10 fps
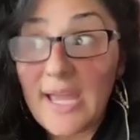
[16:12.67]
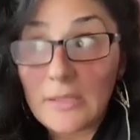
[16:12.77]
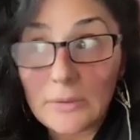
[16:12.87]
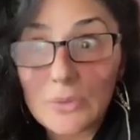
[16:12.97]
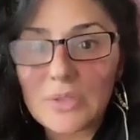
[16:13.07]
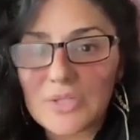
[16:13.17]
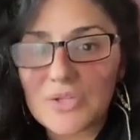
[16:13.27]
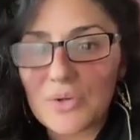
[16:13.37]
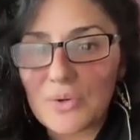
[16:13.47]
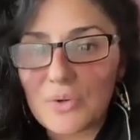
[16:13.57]
I alluded
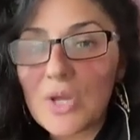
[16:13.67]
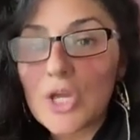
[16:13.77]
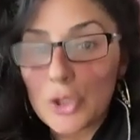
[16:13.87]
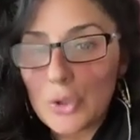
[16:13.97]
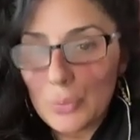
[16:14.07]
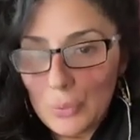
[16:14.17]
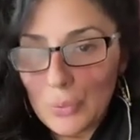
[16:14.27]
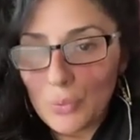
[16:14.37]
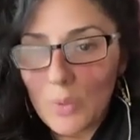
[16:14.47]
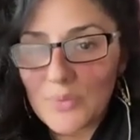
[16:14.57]
to her, you
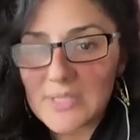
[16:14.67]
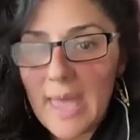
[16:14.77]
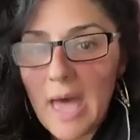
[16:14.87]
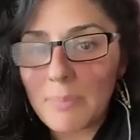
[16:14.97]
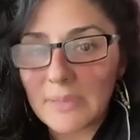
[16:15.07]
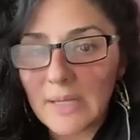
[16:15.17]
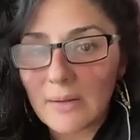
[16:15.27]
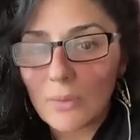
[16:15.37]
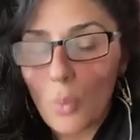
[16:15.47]
knew what was happening.